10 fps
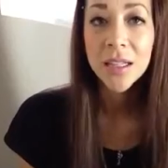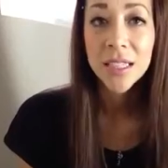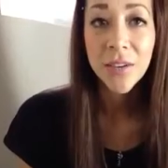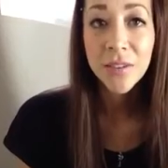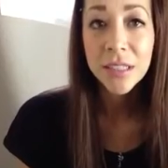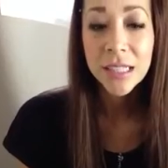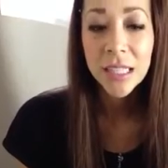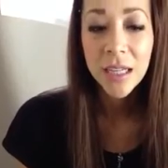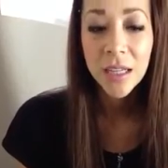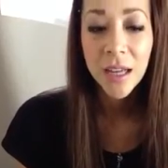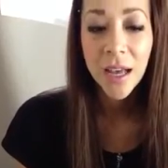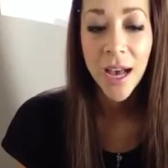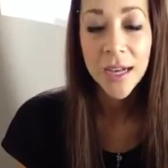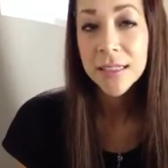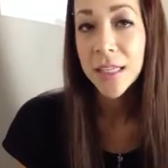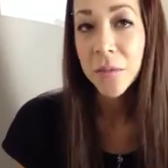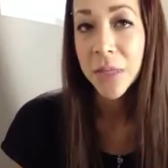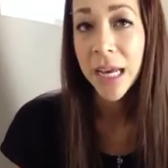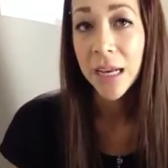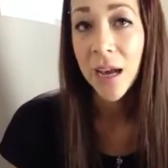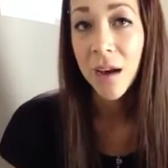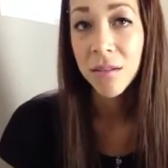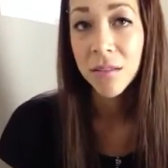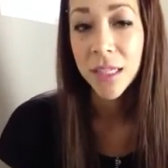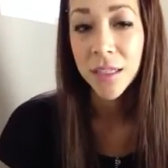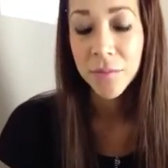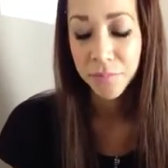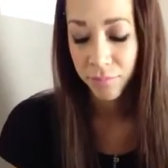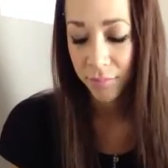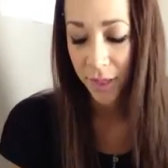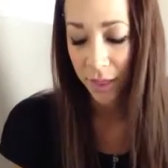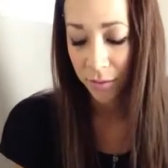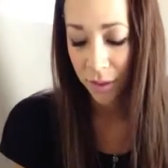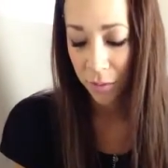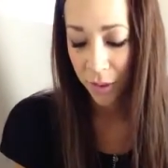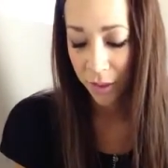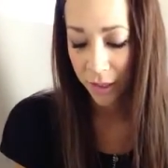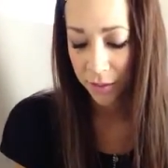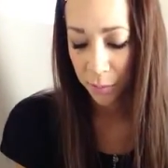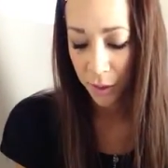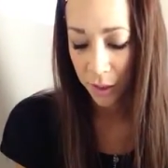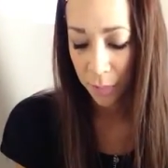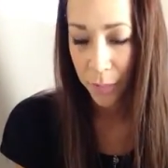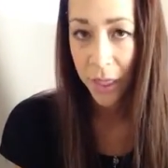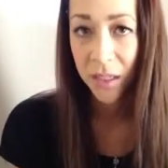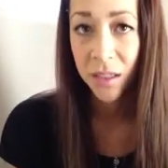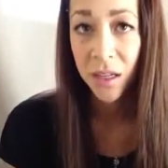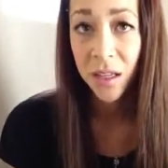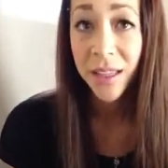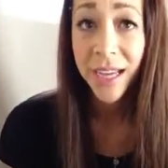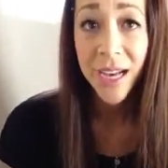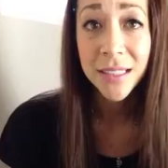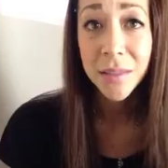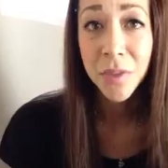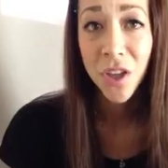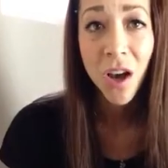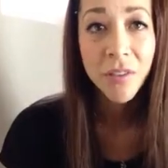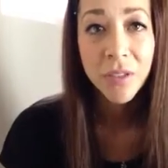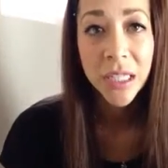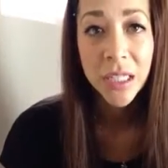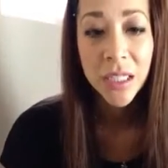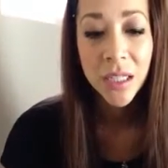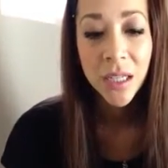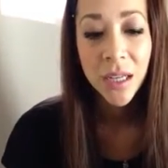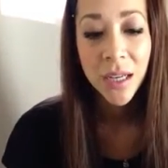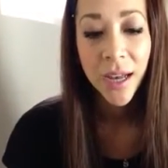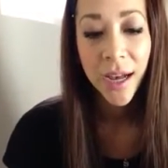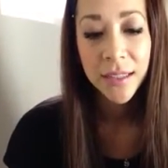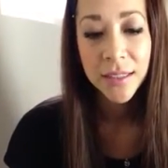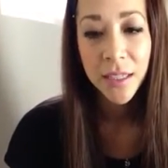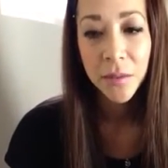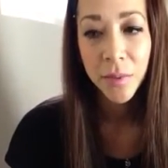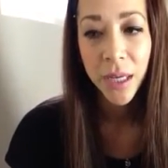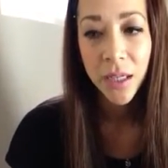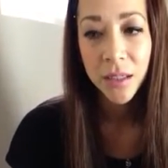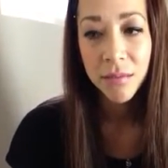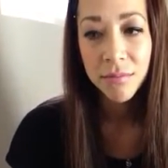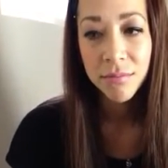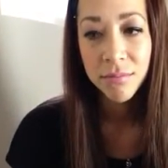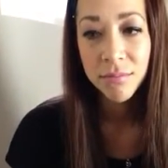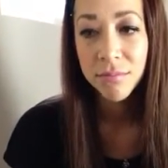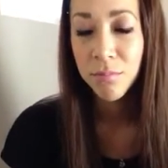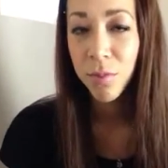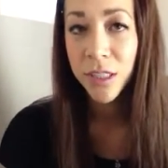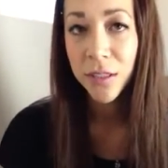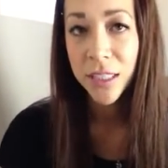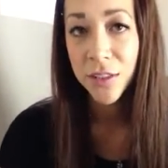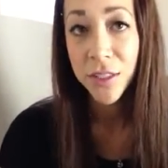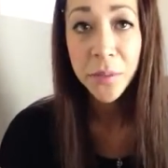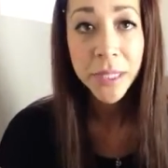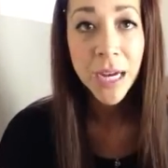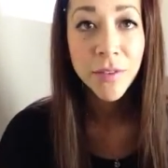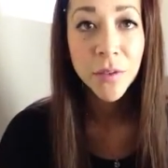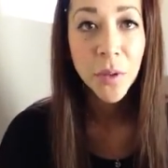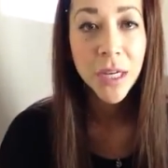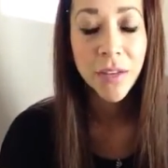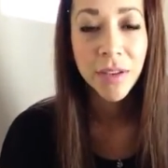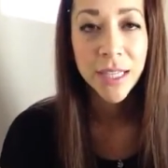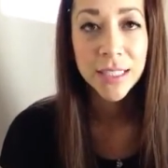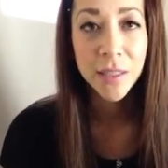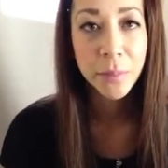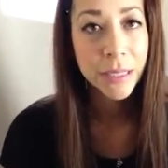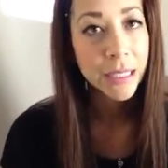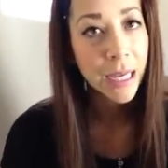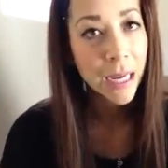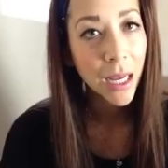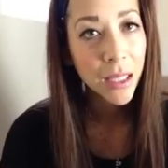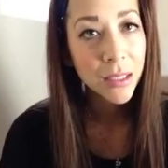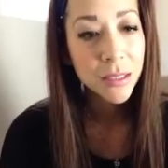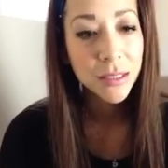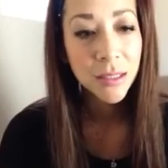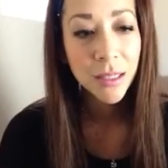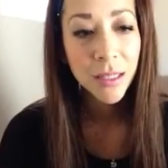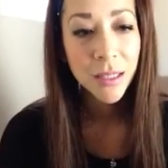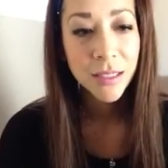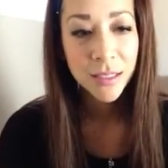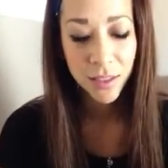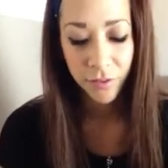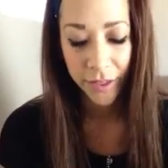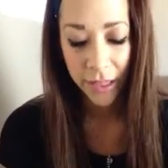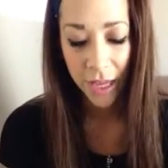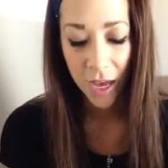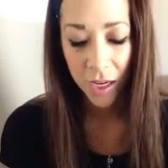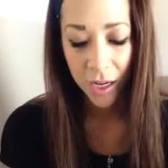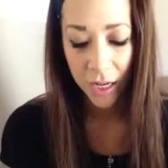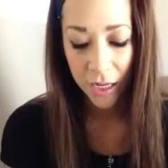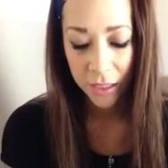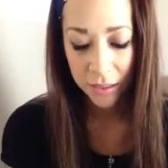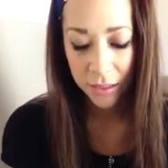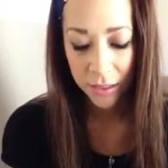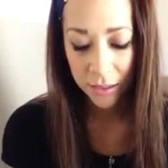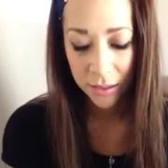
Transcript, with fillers: definitely ask him to hang out. Like, I don't know where you guys work, but like ask him to coffee, ask him like what he's doing after work, if he has any plans, stuff like that. And